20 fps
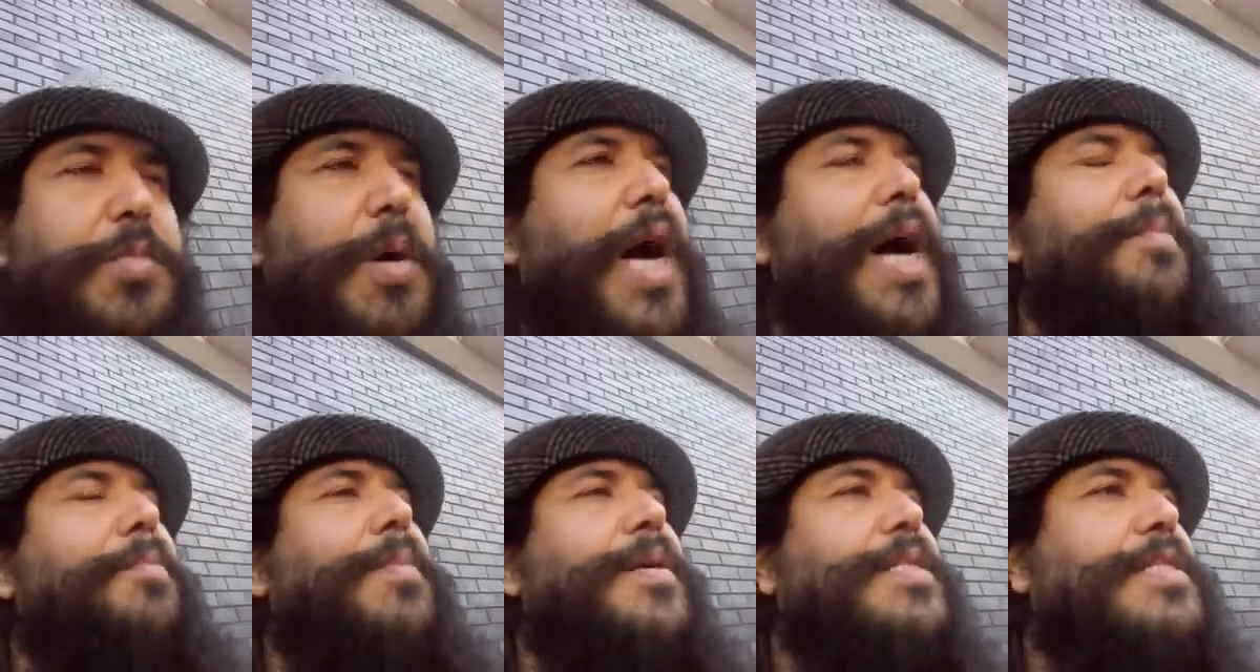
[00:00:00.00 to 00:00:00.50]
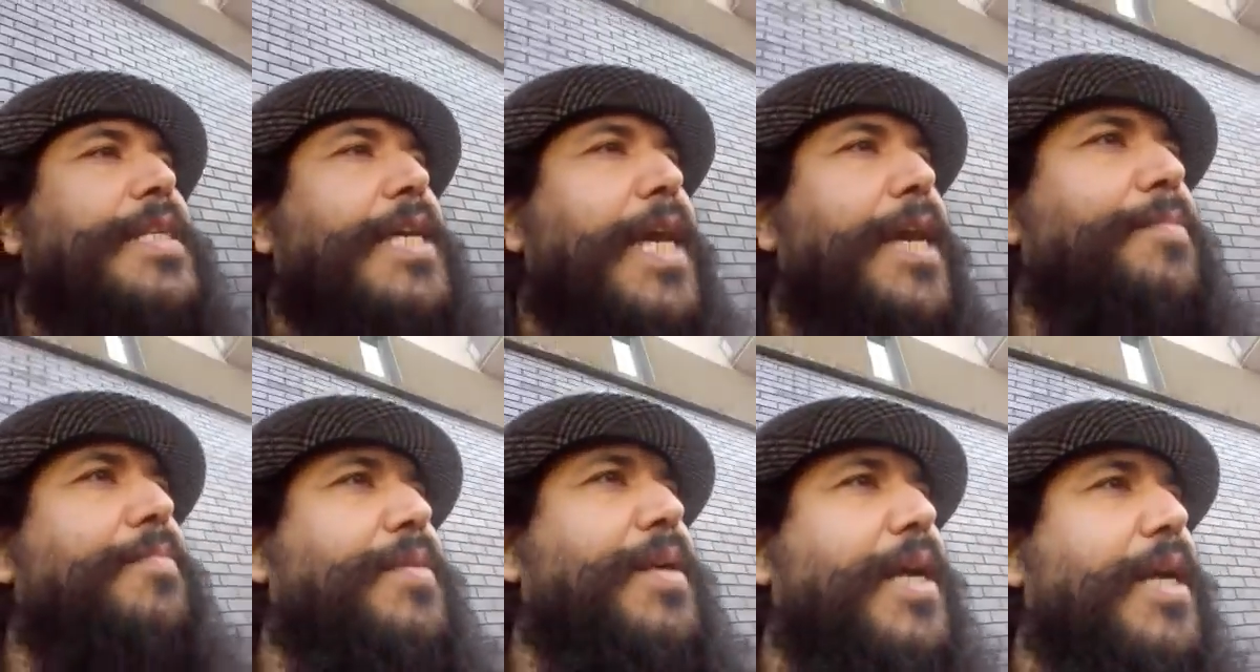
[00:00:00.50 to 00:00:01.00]
Muhammad
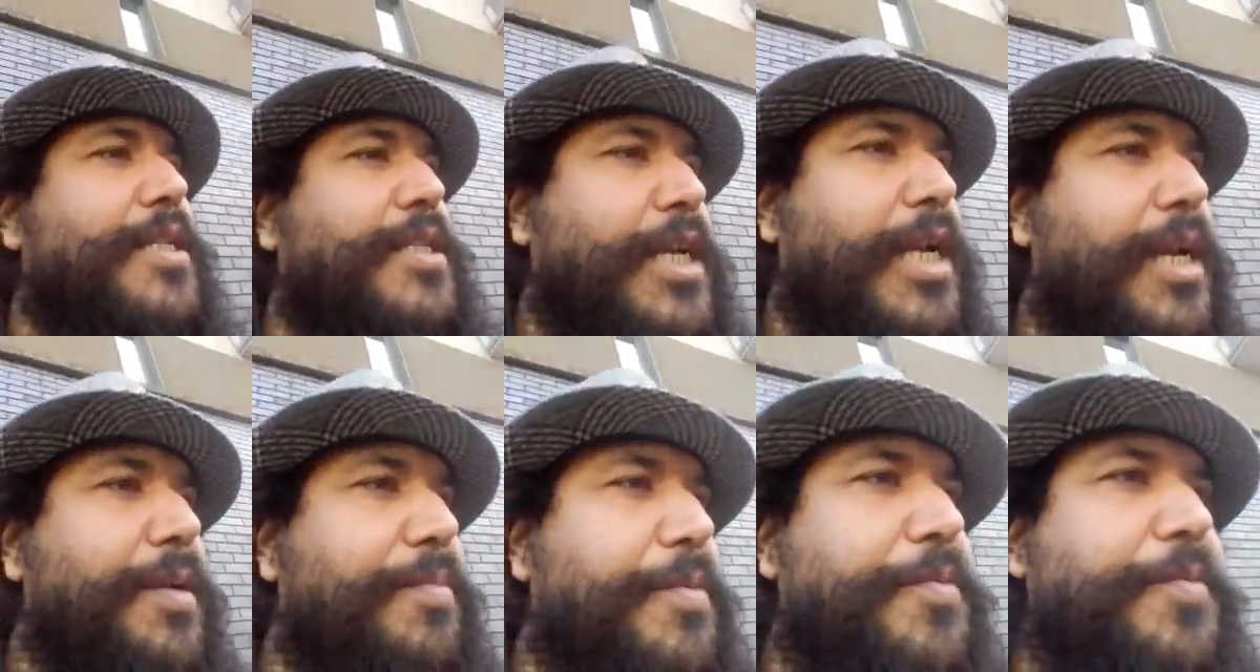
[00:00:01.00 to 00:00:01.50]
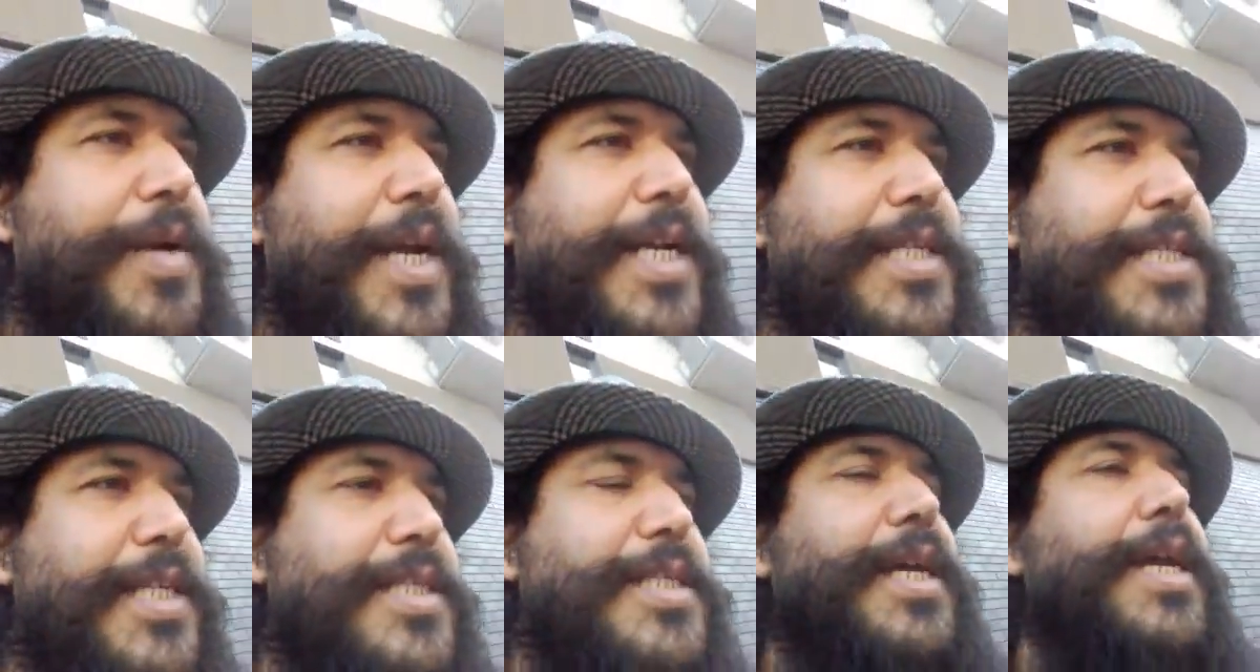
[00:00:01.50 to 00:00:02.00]
came there to
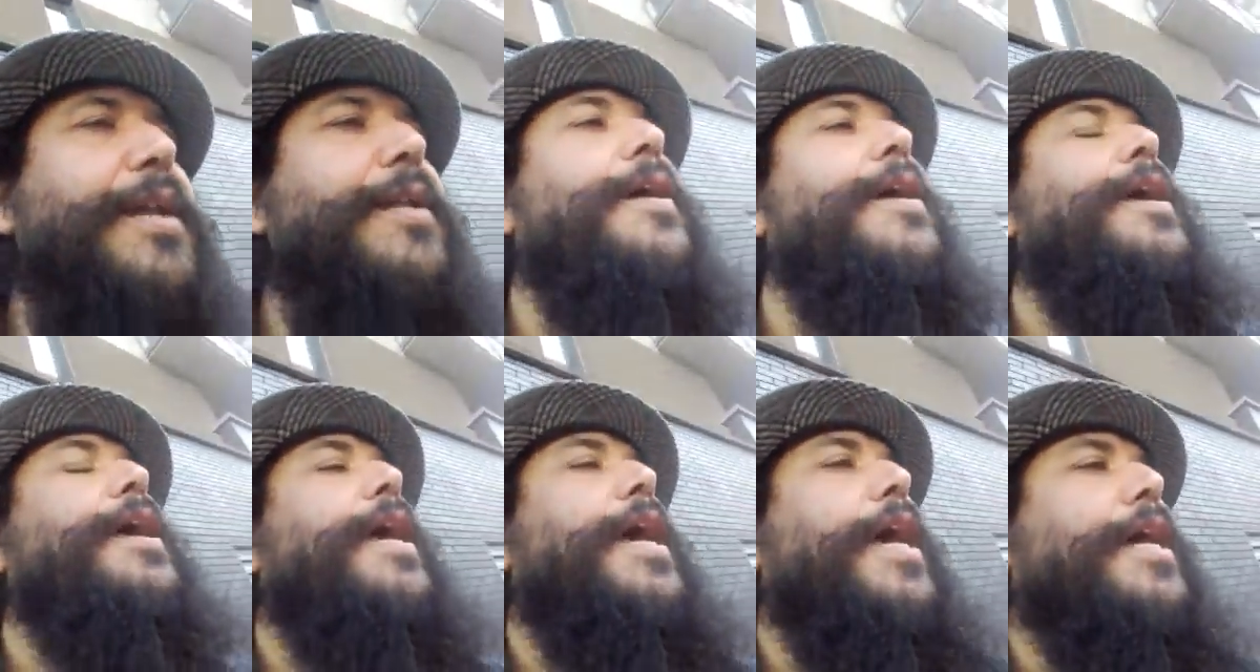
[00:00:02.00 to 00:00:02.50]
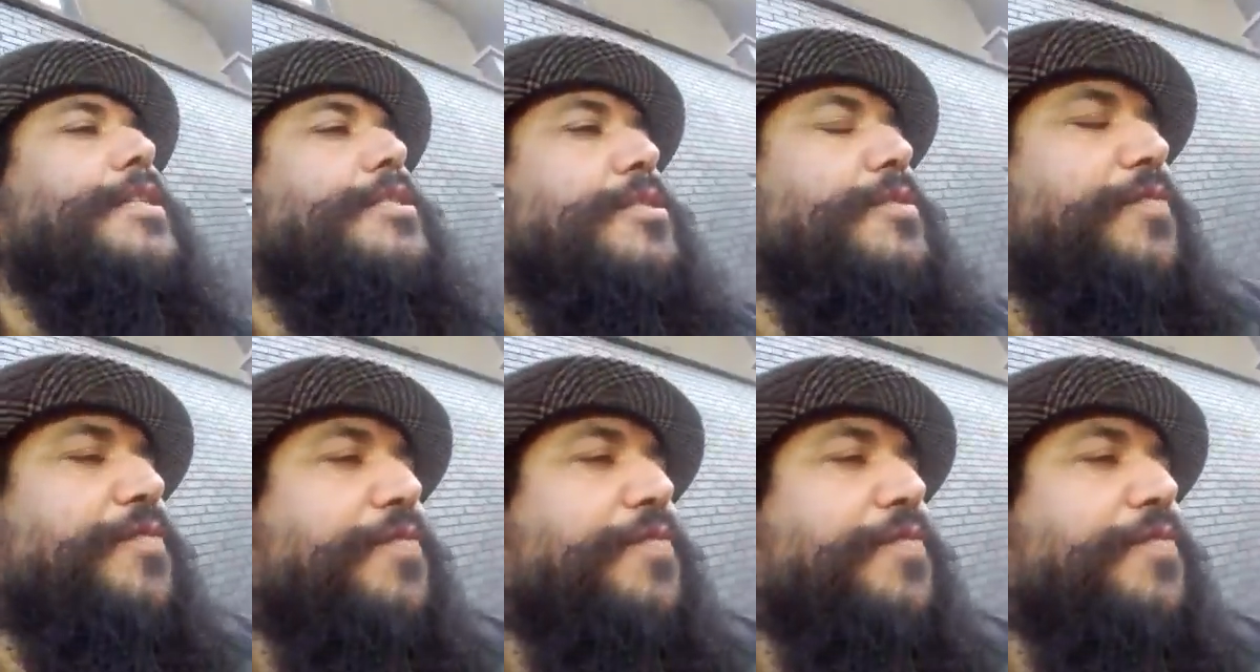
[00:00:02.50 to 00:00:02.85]
liberate it and to